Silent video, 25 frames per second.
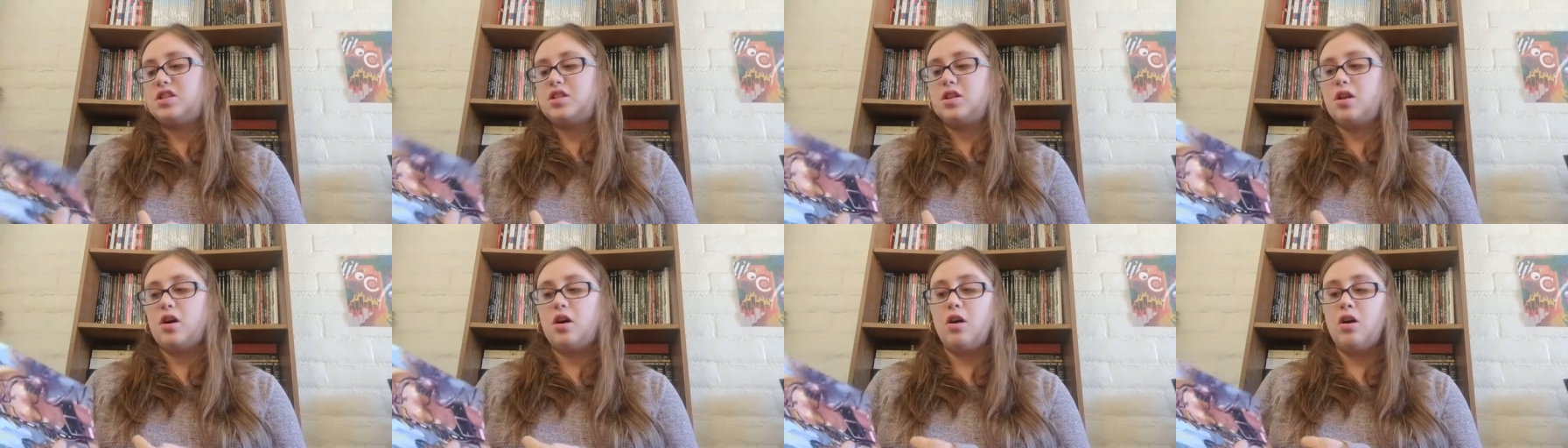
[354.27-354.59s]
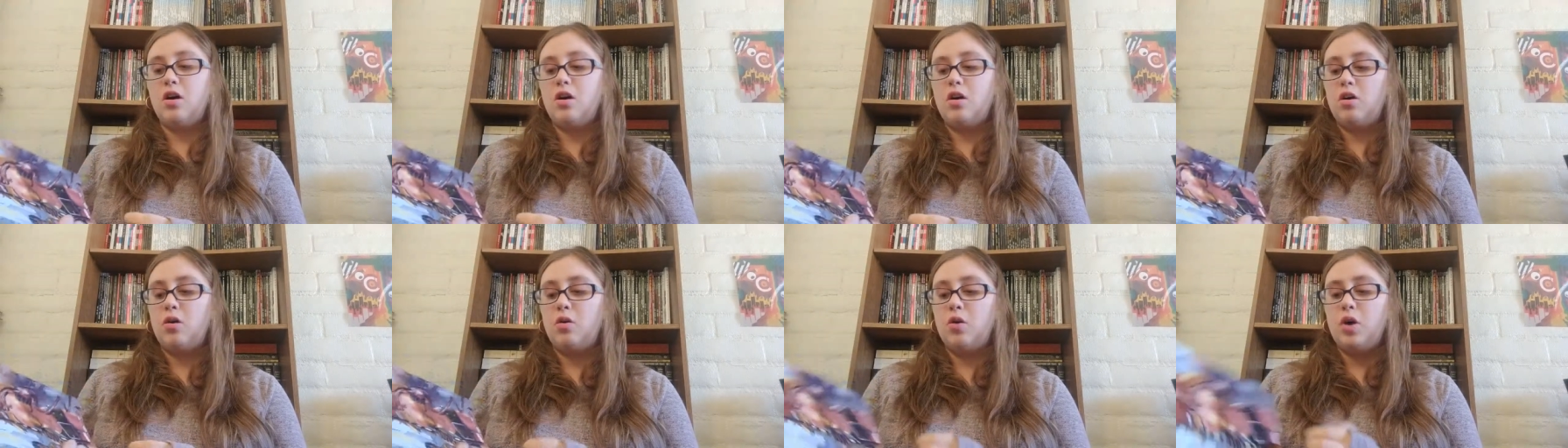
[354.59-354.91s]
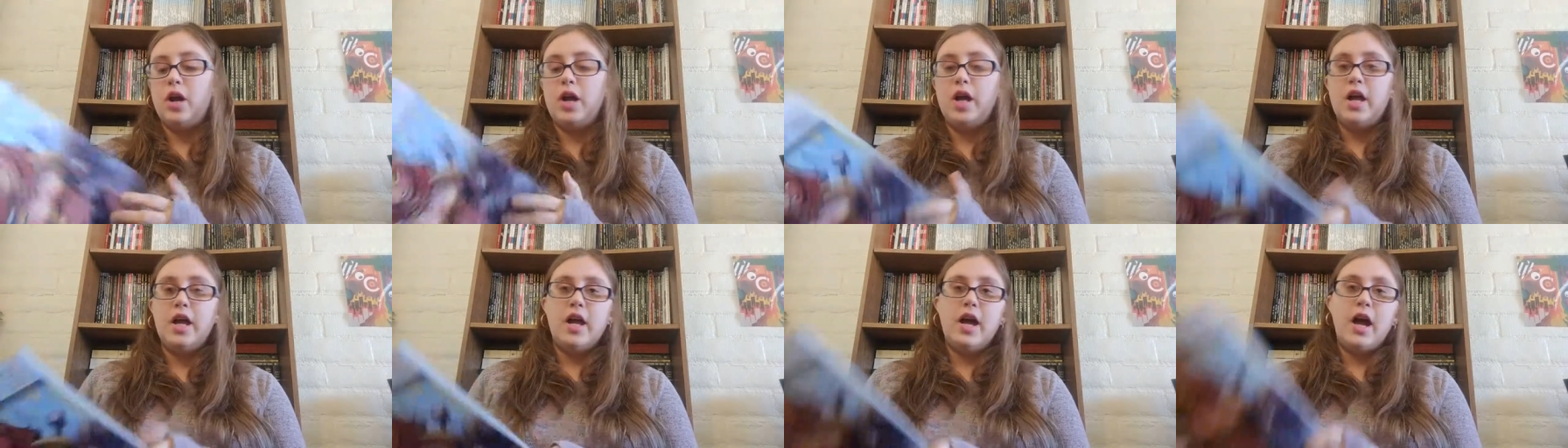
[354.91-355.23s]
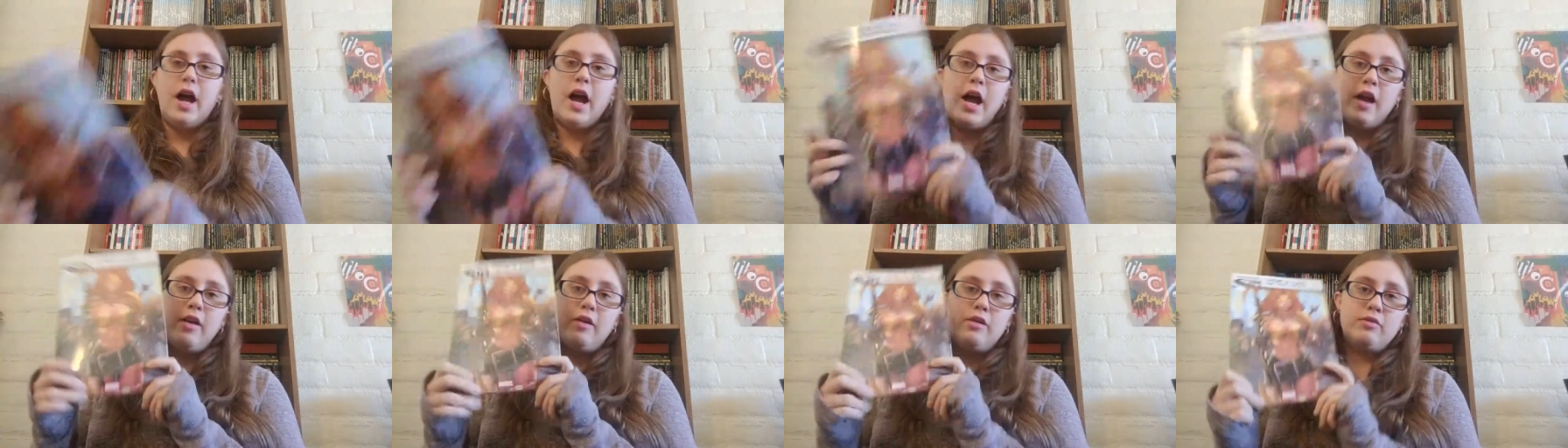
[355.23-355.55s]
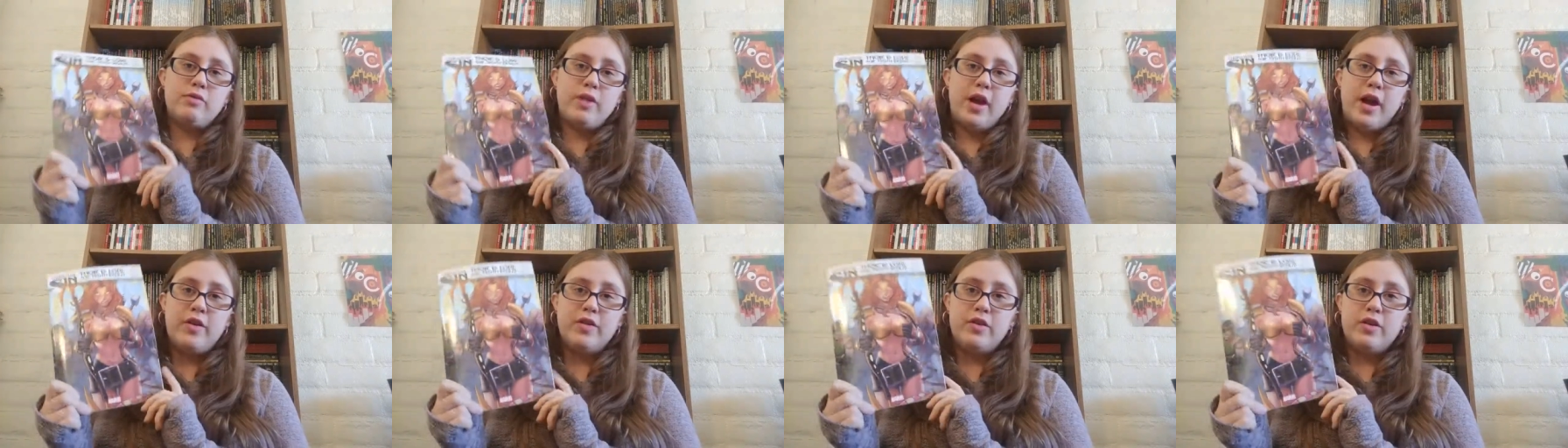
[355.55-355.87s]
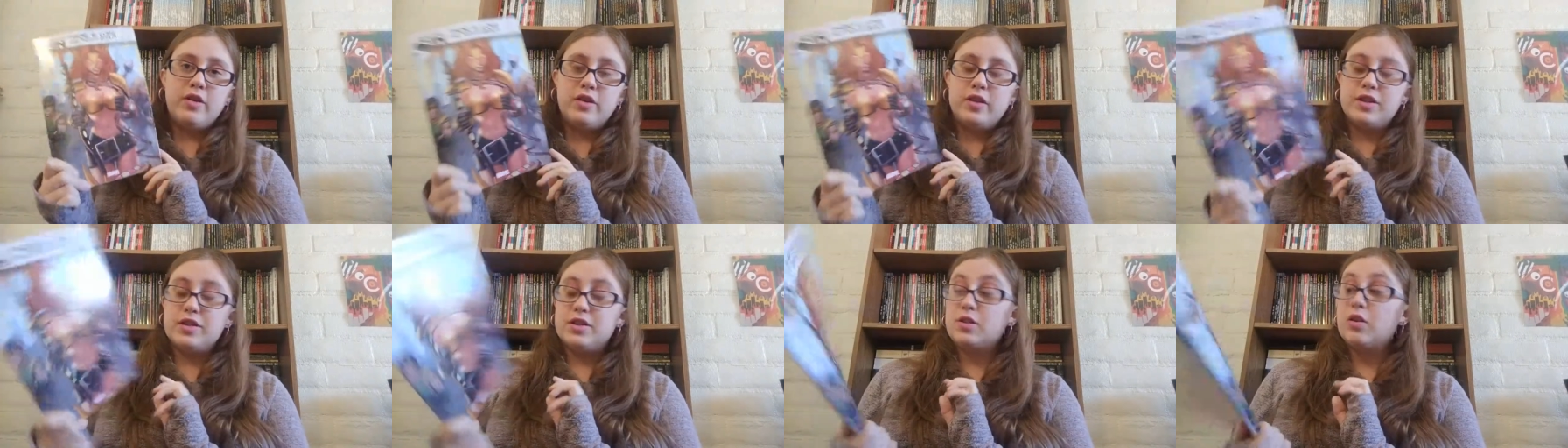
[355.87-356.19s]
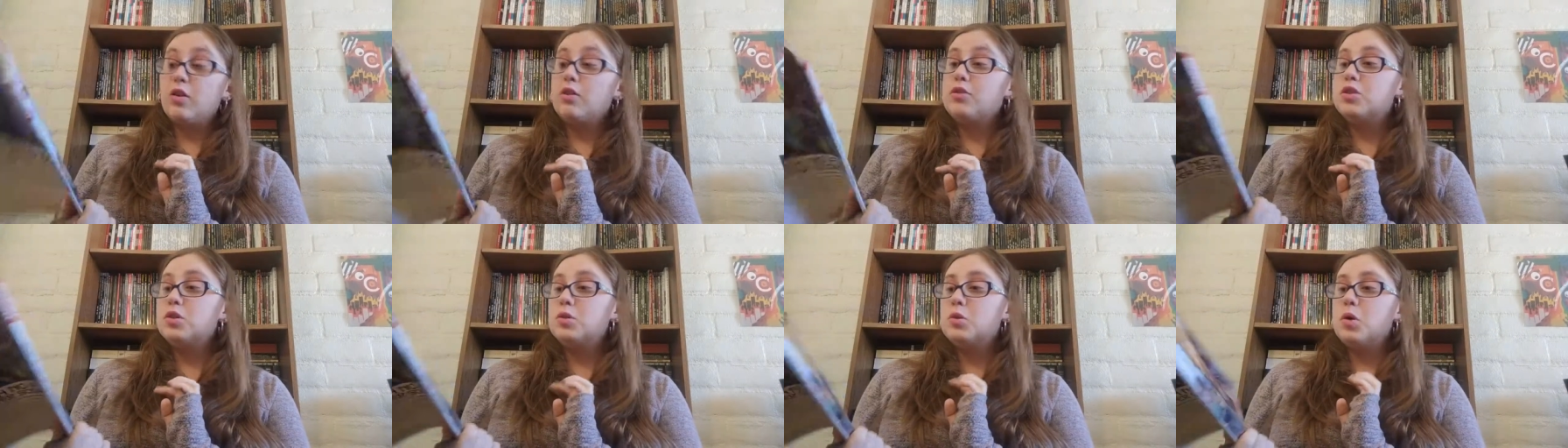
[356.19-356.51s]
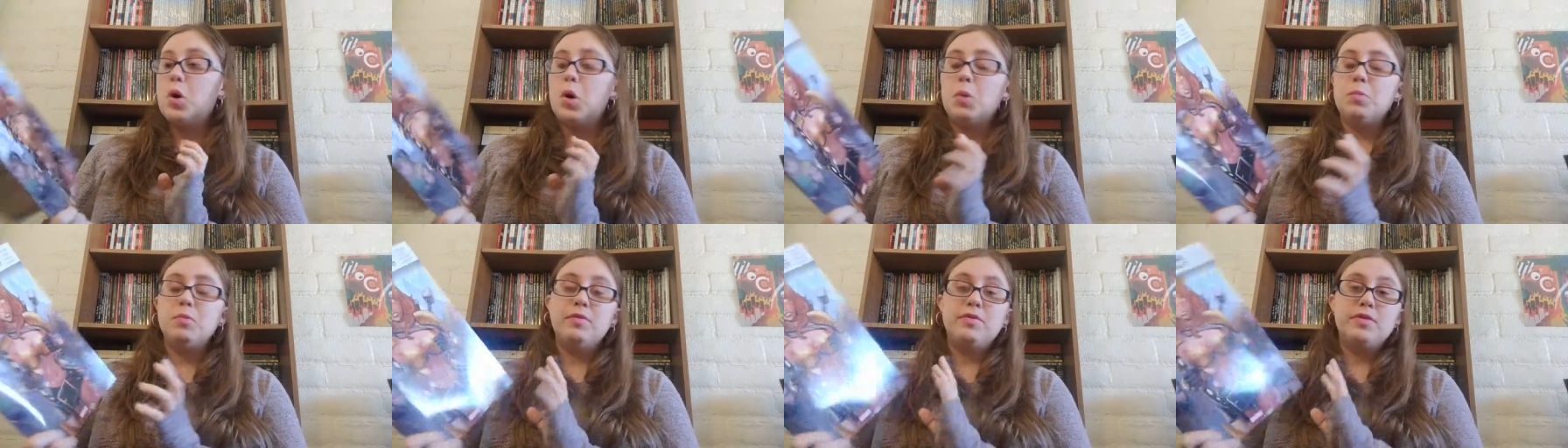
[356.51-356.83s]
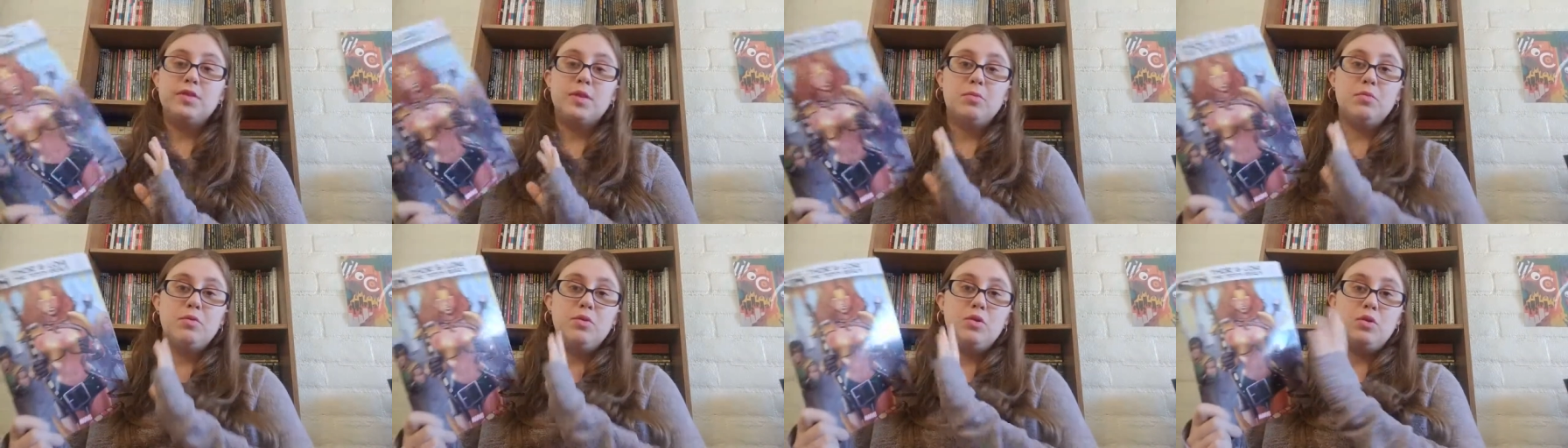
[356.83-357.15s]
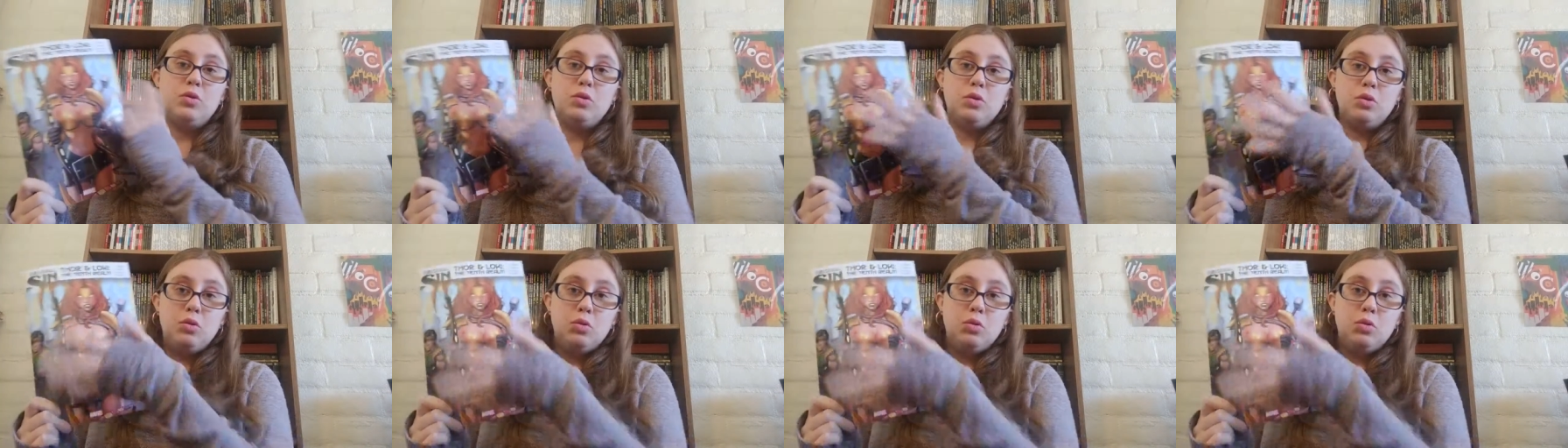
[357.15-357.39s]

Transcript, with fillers: So I would rather this go to a home of someone